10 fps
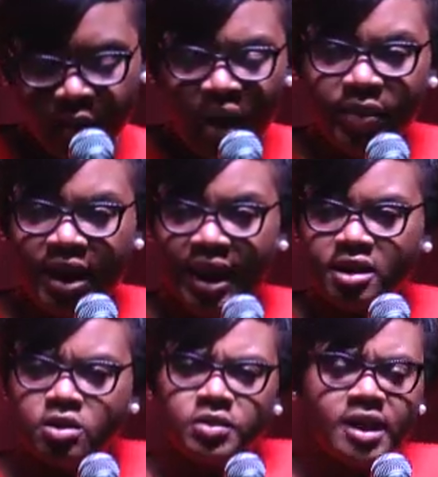Why we
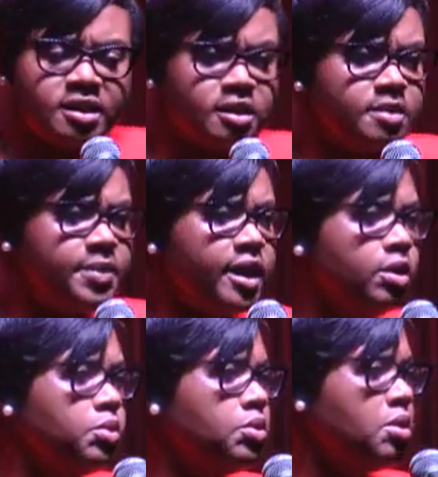can't do that in
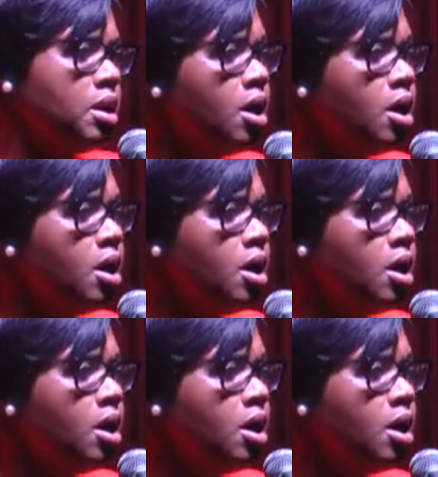Tobago?